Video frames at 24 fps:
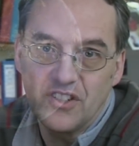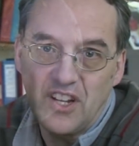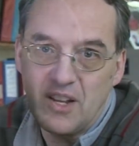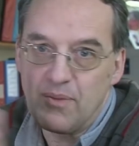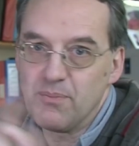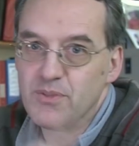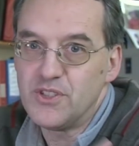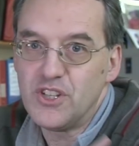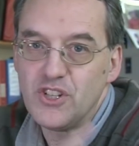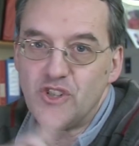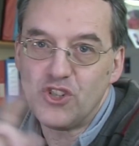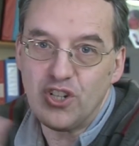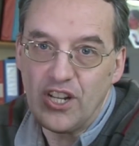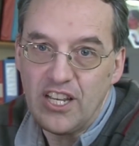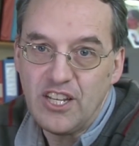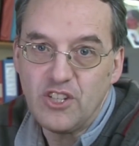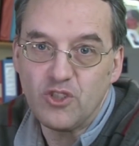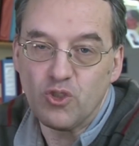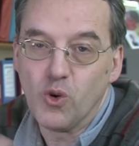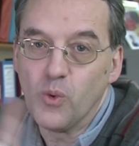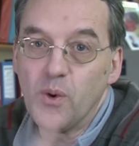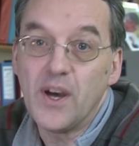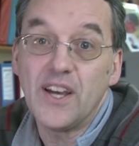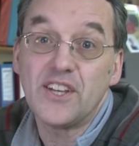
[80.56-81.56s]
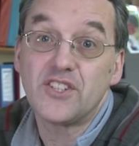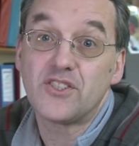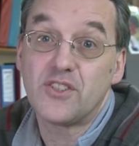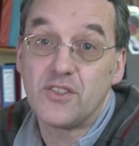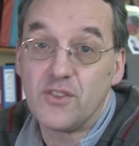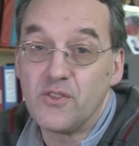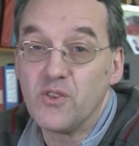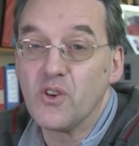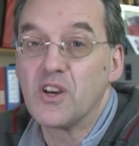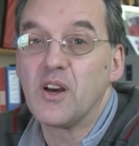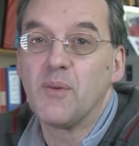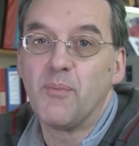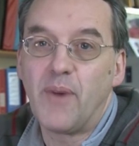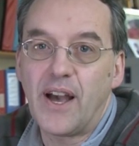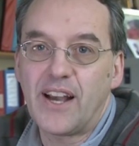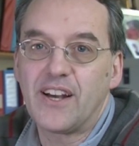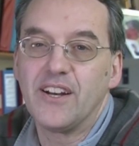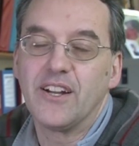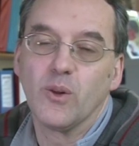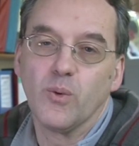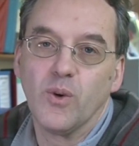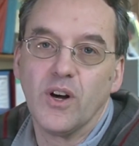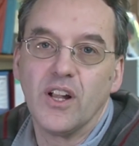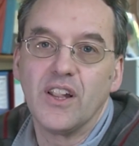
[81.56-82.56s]
the same position east or west, you come back
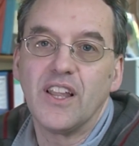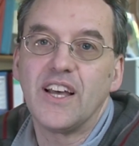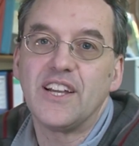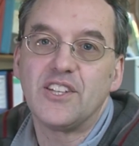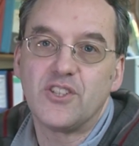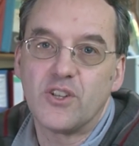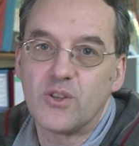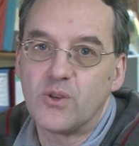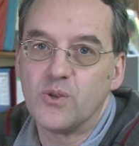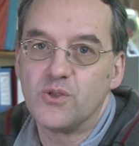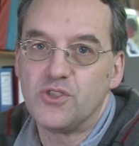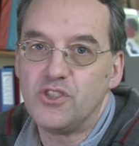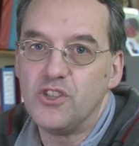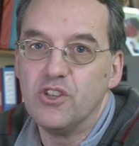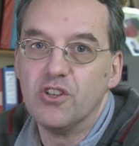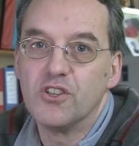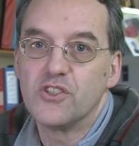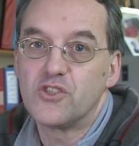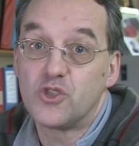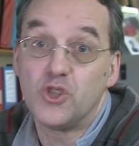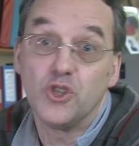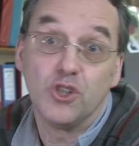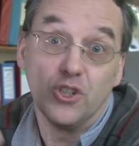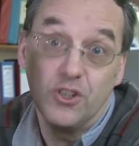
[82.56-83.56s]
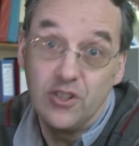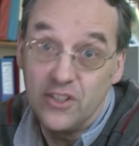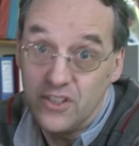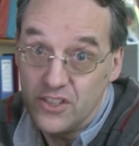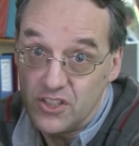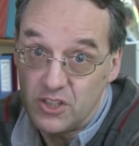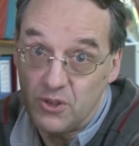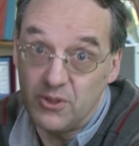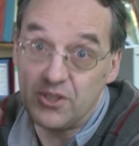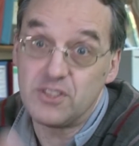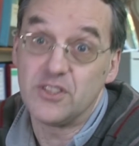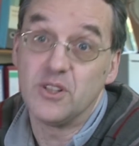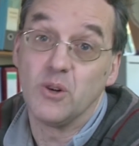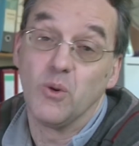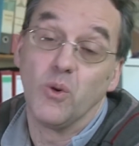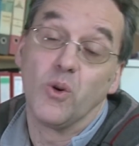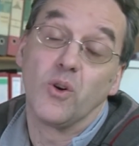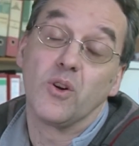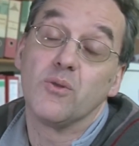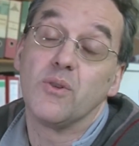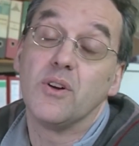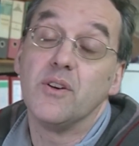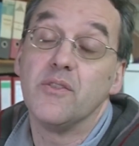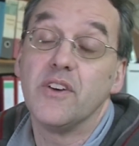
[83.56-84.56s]
a little while later, of course, the Earth's turned, and so it's no
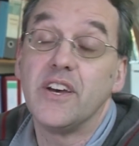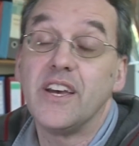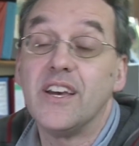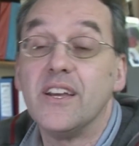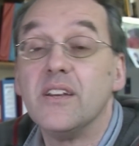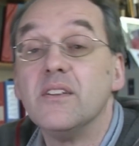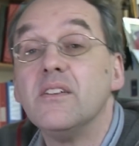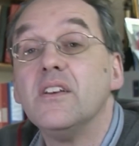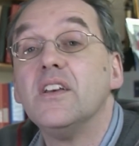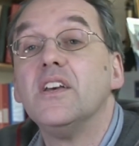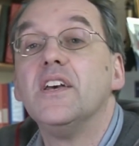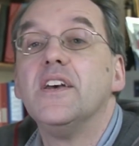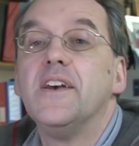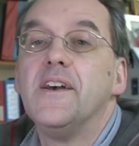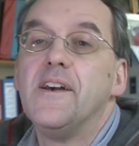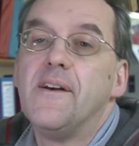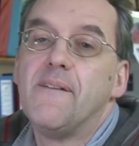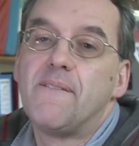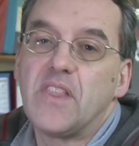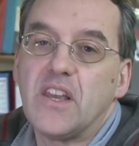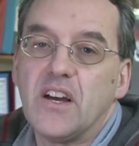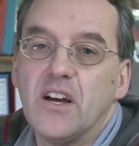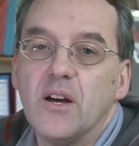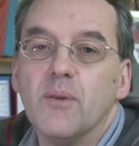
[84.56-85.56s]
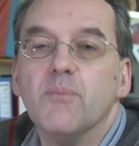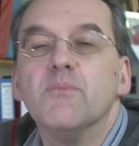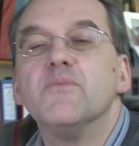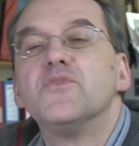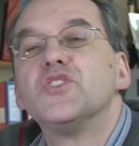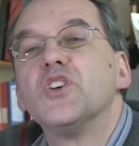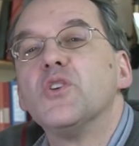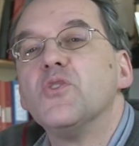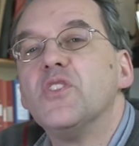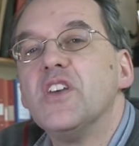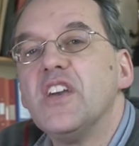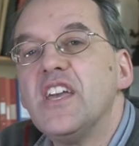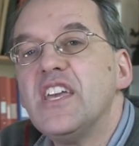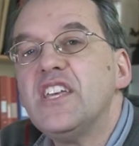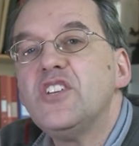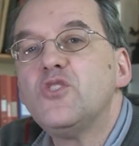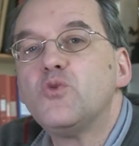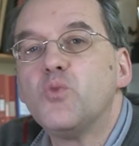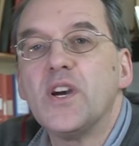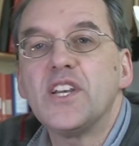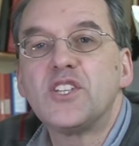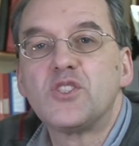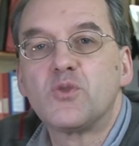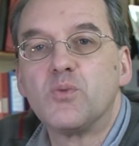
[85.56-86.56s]
longer overhead. So the
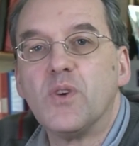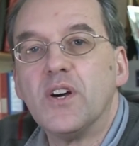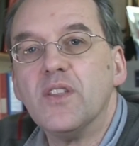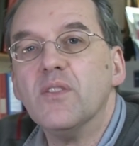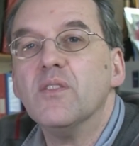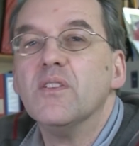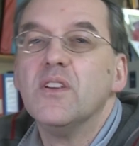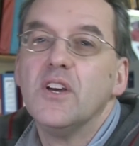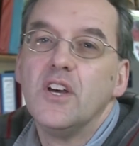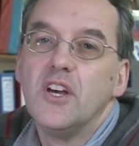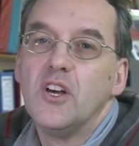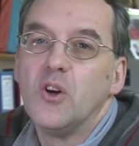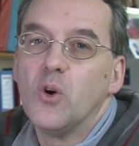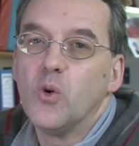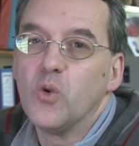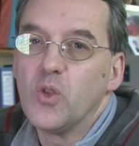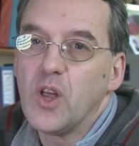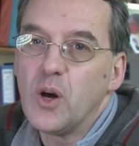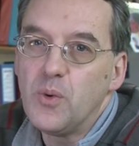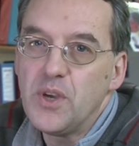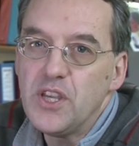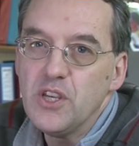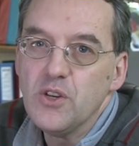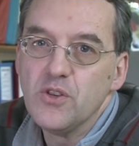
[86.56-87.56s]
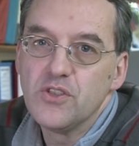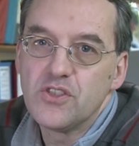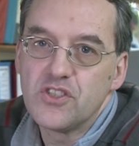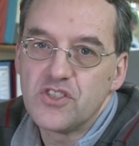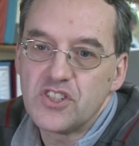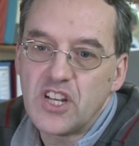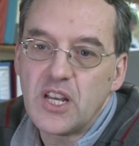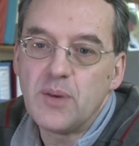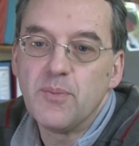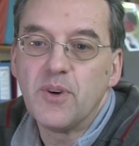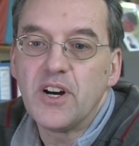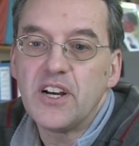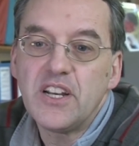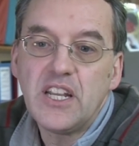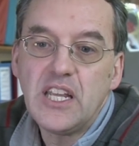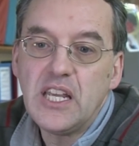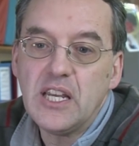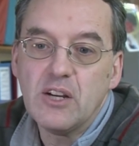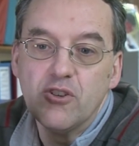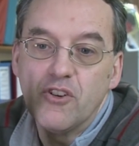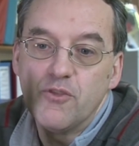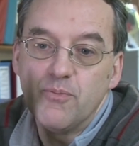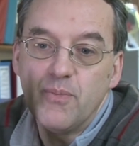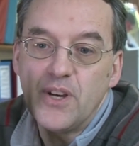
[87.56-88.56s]
east-west one, although we use the same
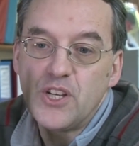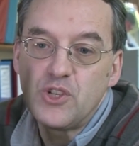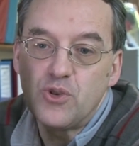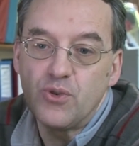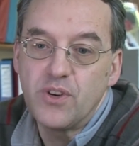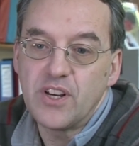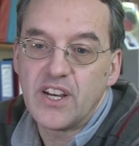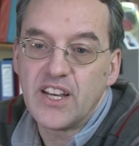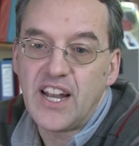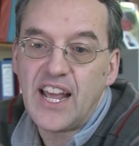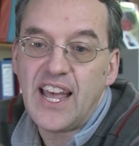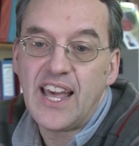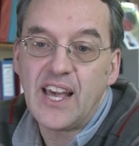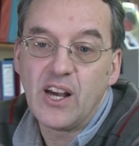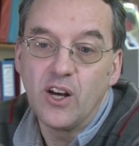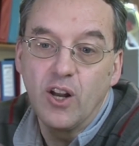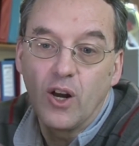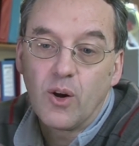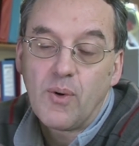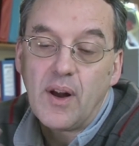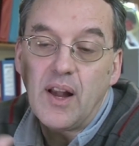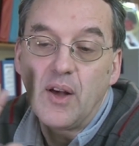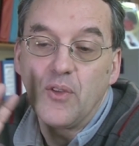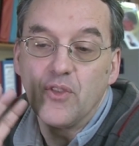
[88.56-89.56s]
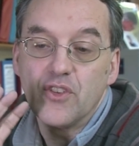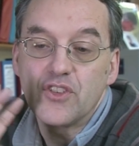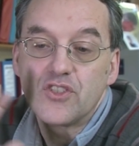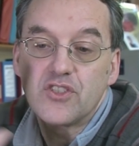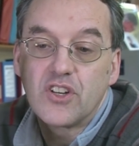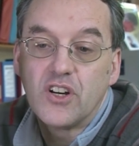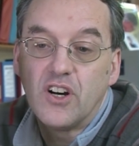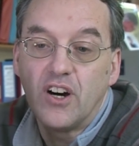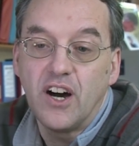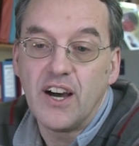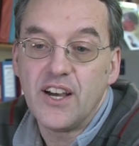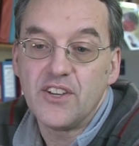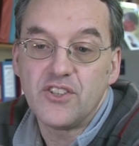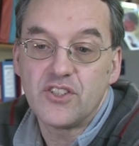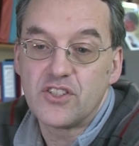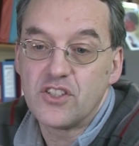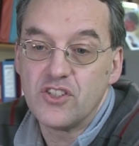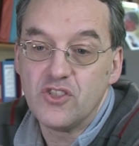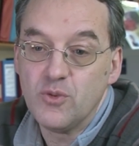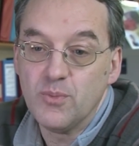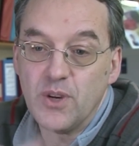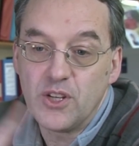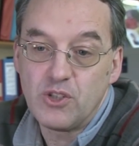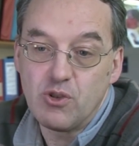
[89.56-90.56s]
idea of measuring an angle around the sky,
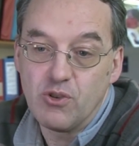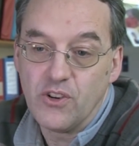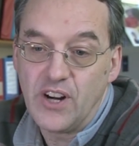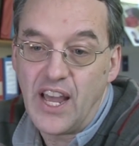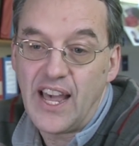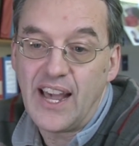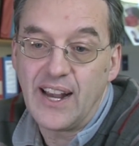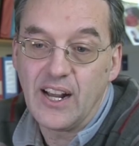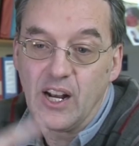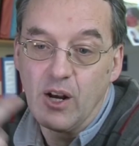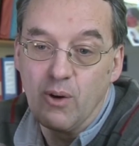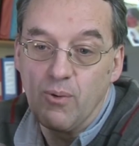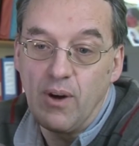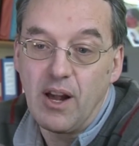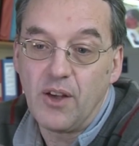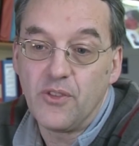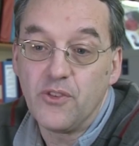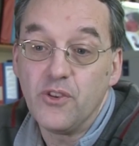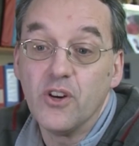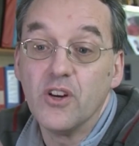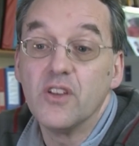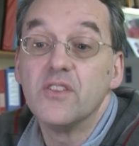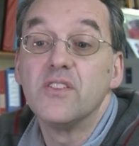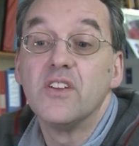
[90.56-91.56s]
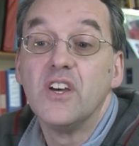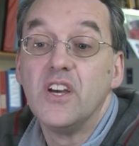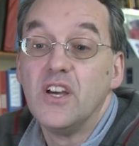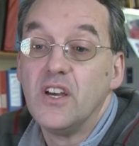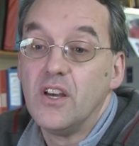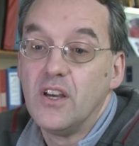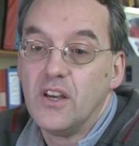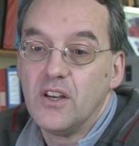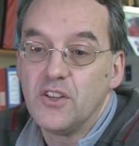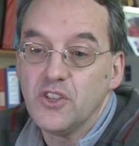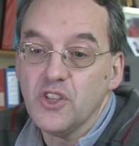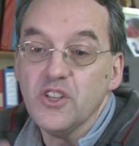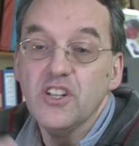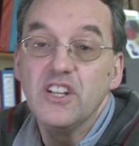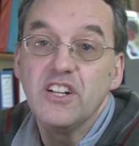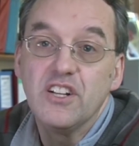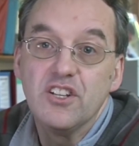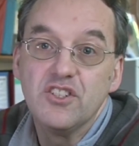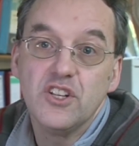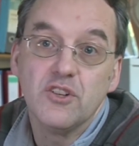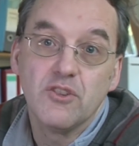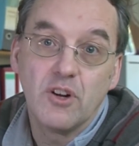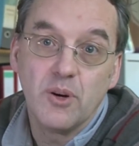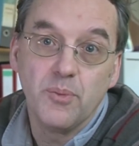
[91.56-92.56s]
just as you measure an angle around the Earth, you
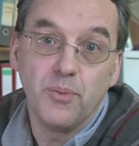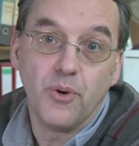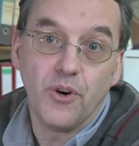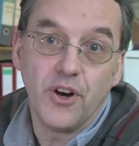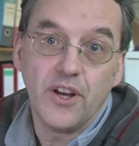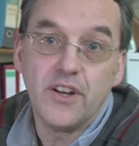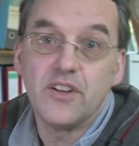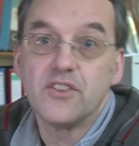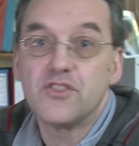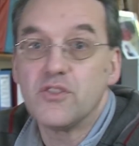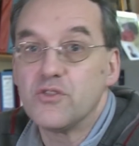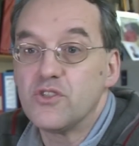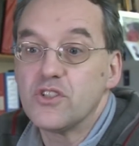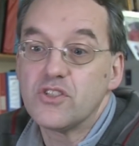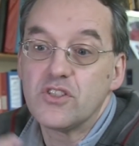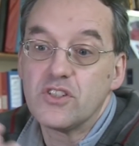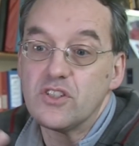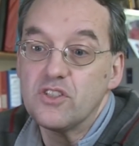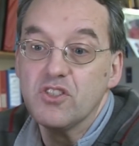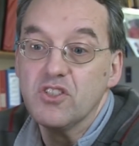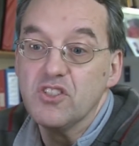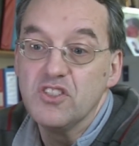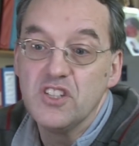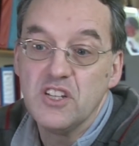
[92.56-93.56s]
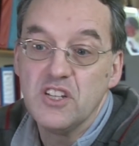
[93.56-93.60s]
need a zero point. So just as the